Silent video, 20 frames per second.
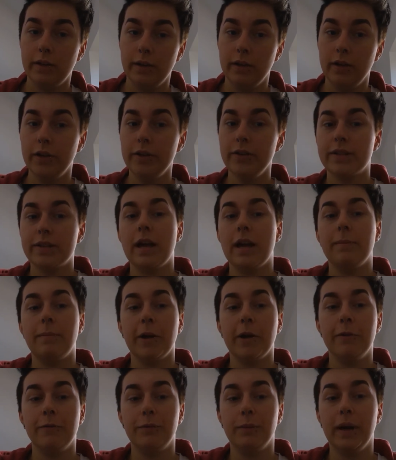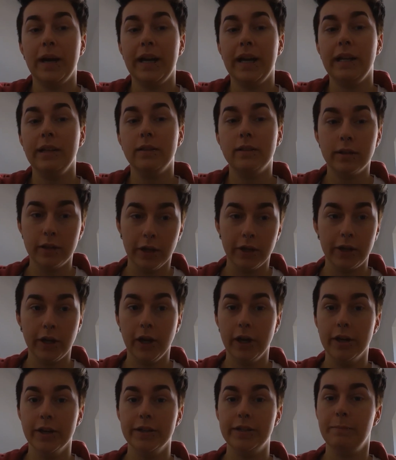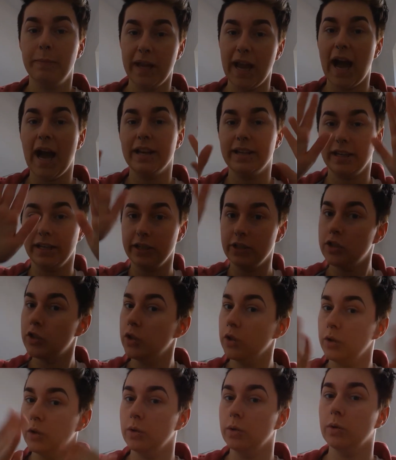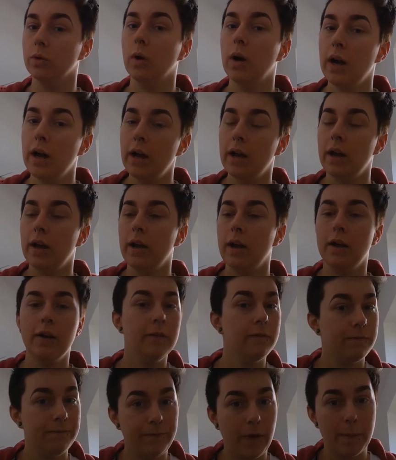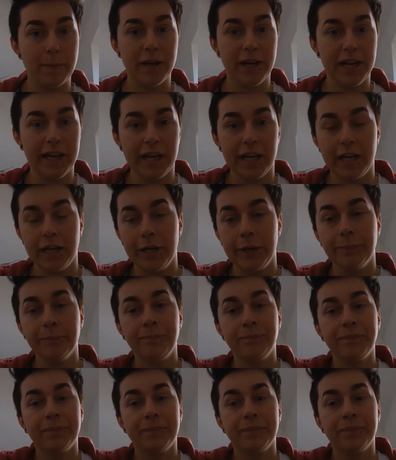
lose that bit of weight that could be adding to femininity.